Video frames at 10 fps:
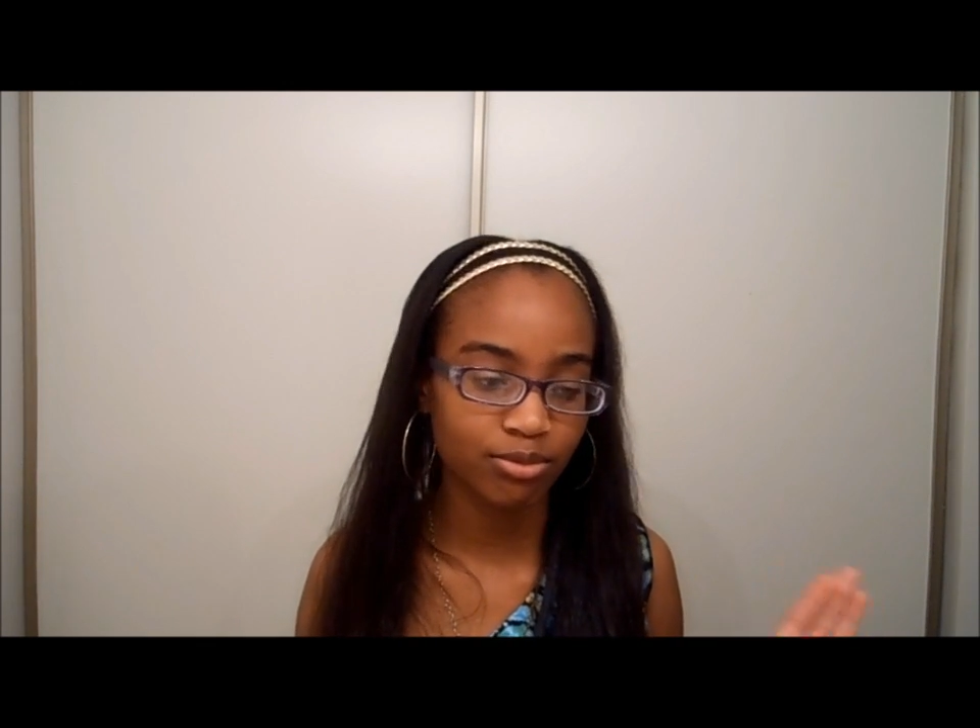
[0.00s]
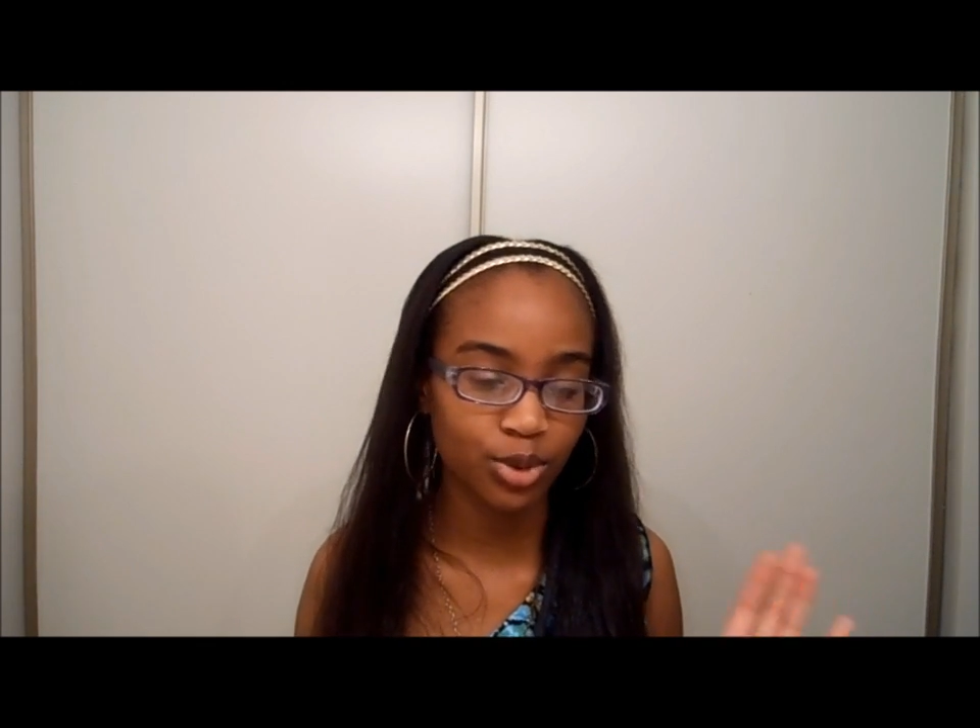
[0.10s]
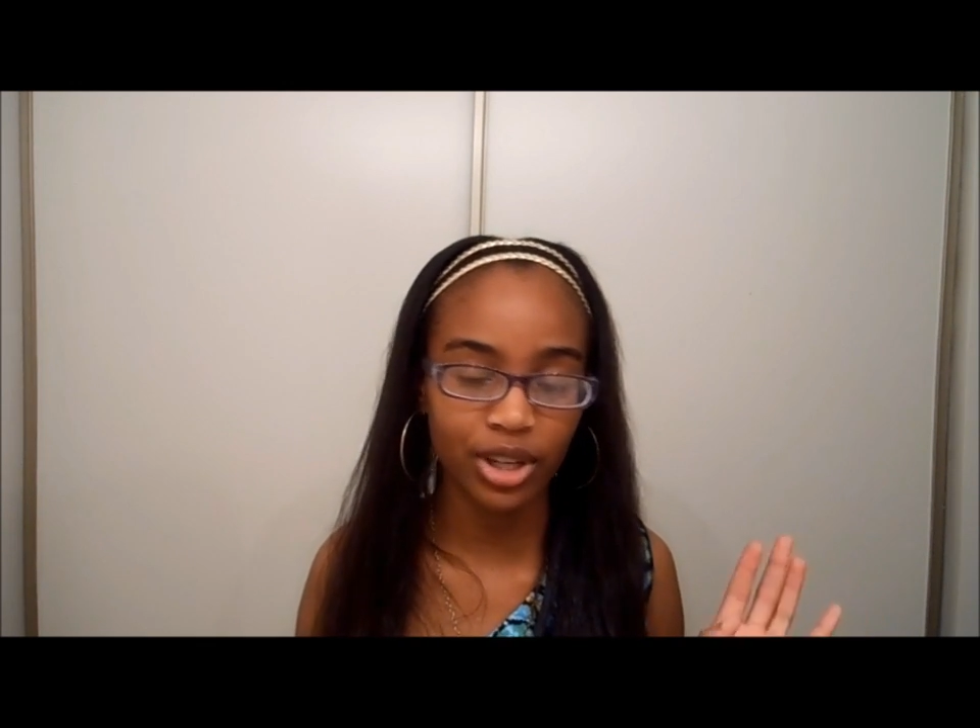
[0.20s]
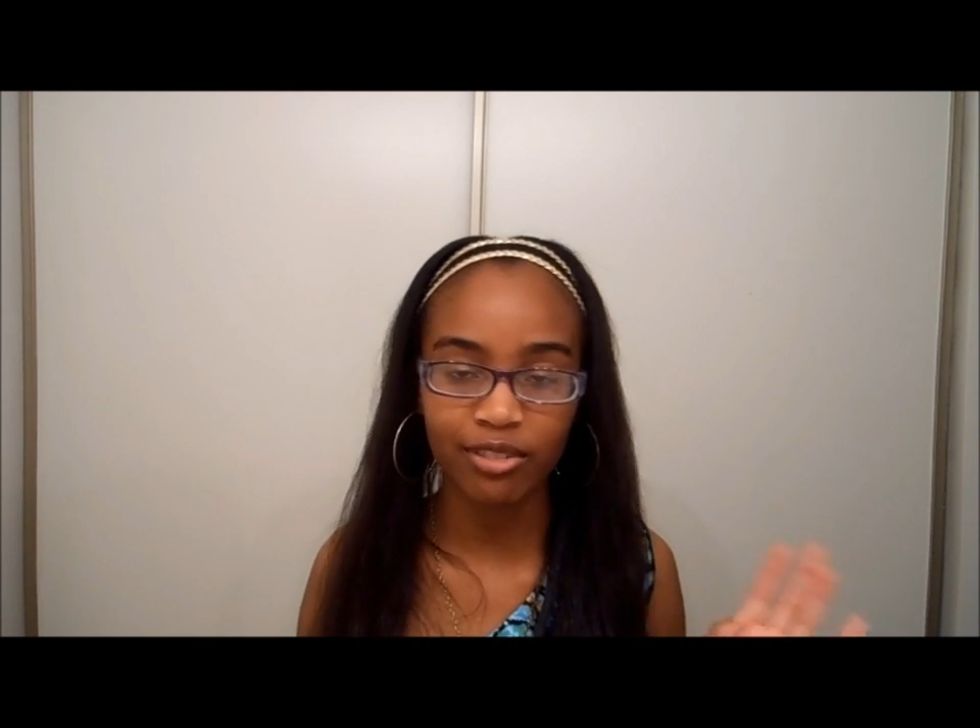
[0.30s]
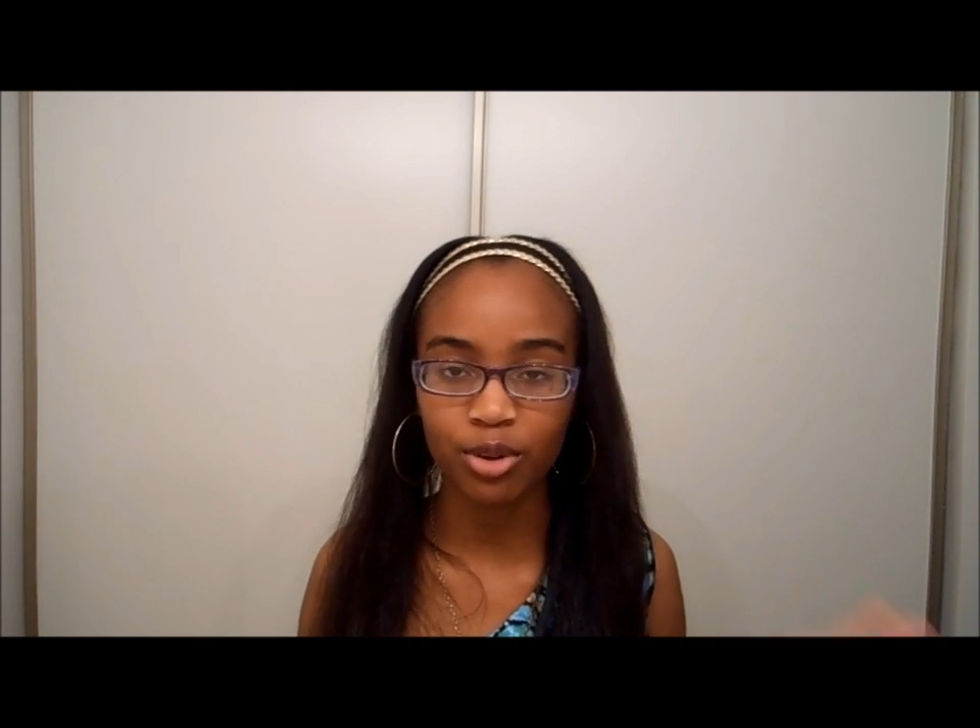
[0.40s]

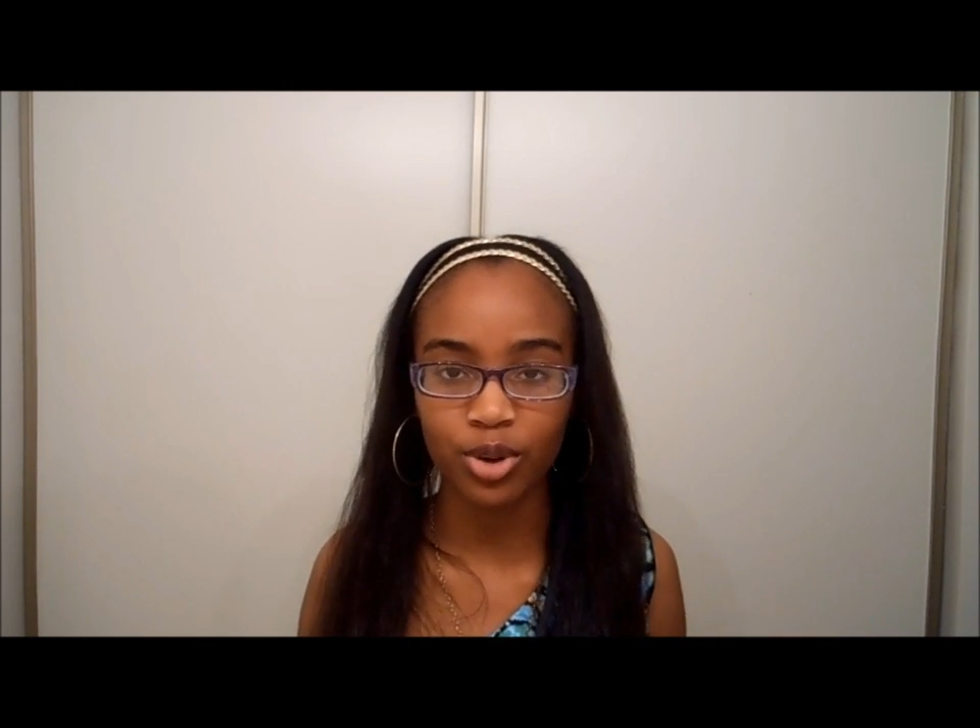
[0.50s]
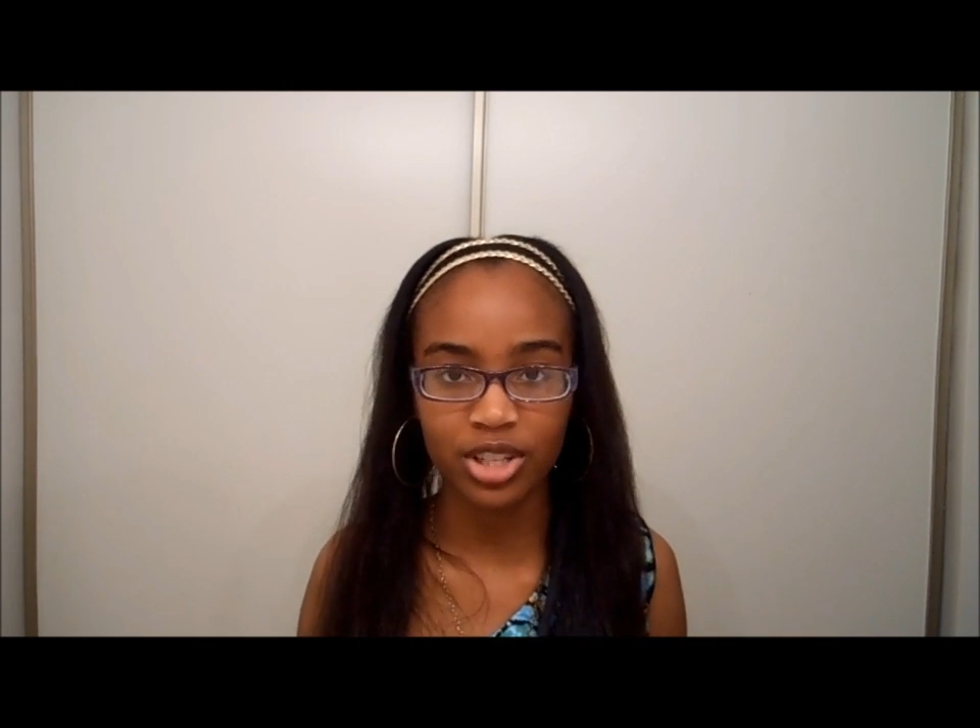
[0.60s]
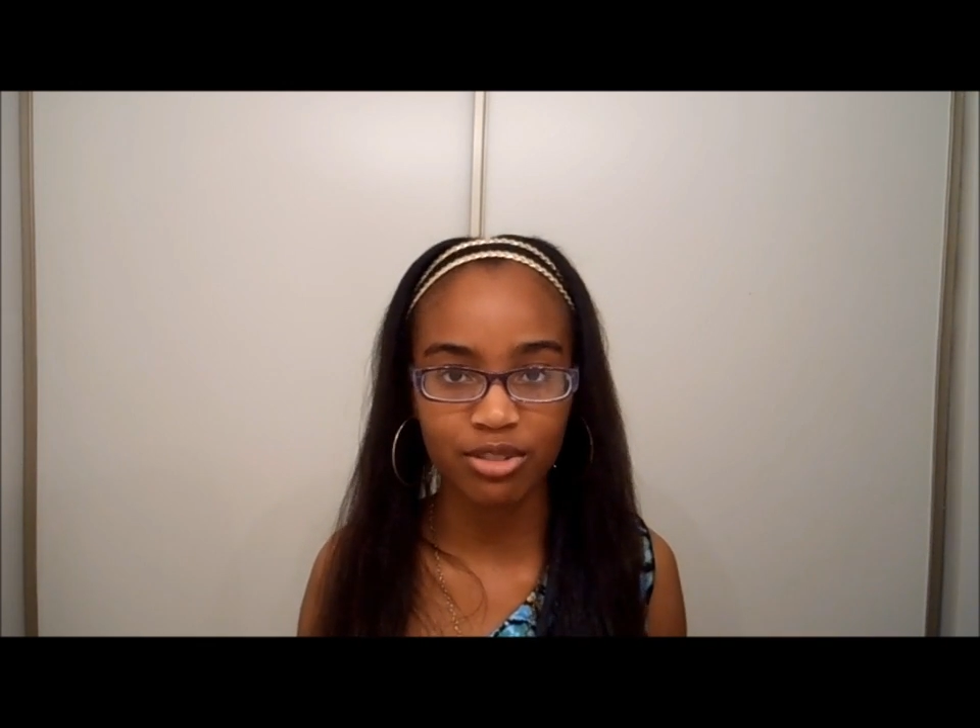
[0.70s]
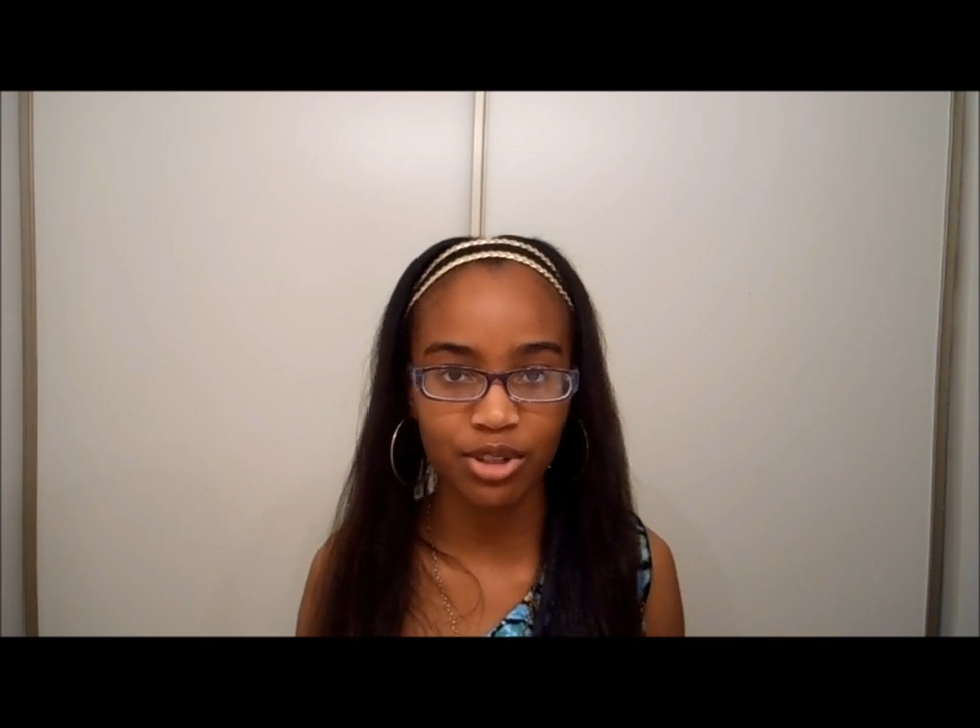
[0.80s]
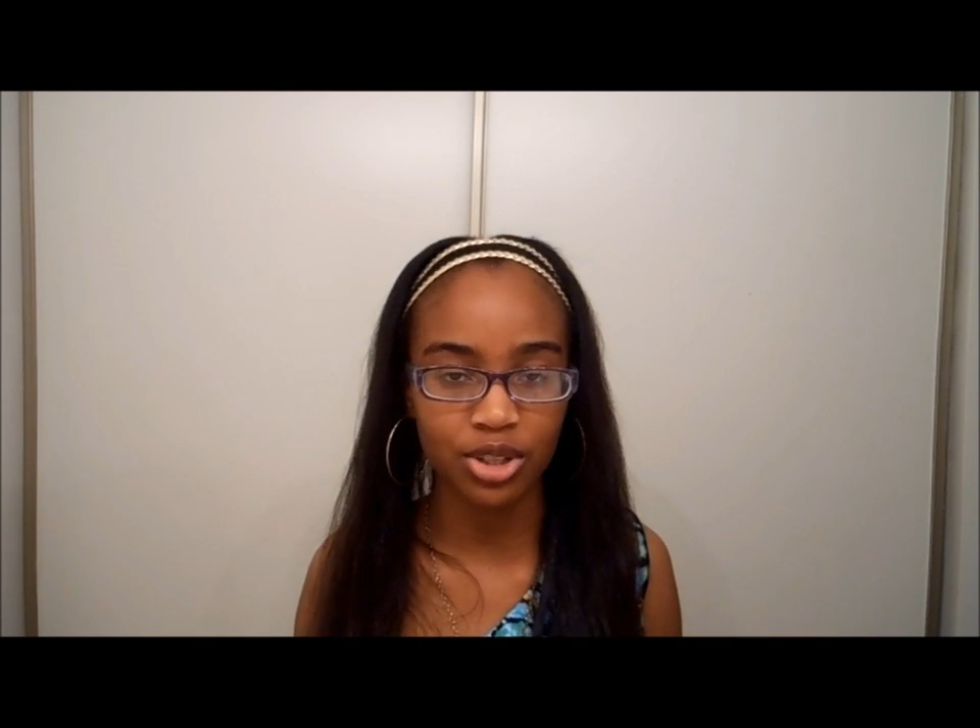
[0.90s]
whatever
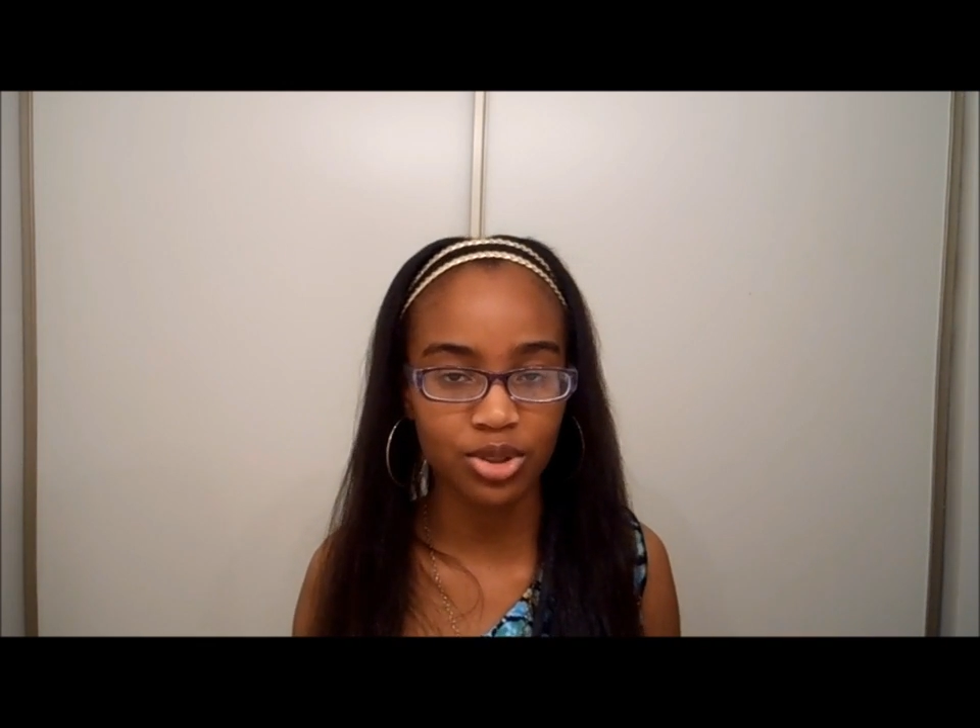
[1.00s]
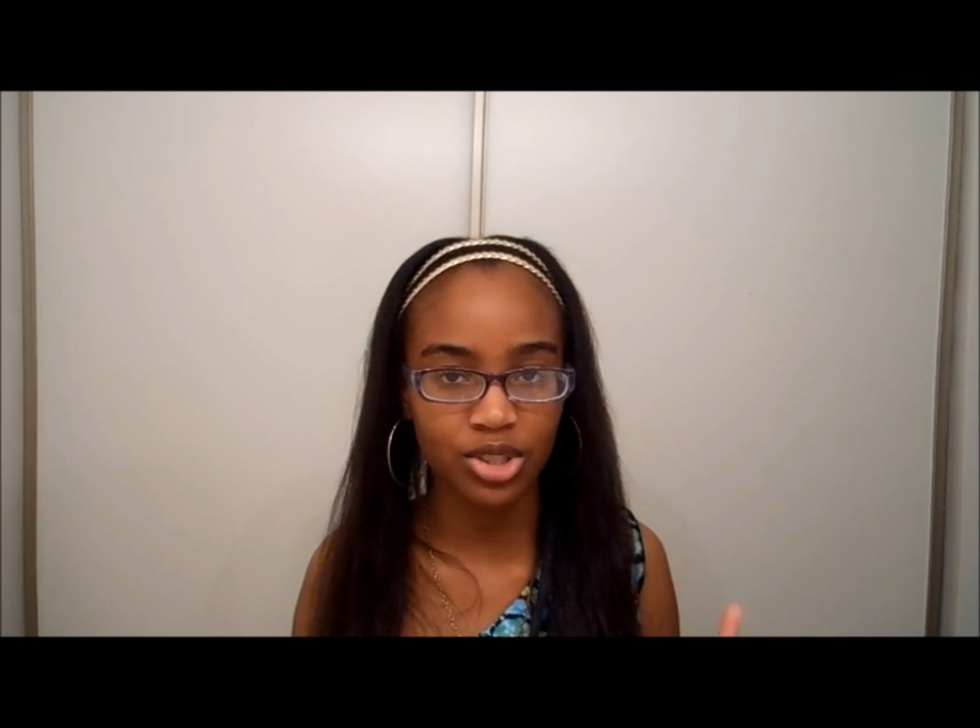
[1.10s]
works for you,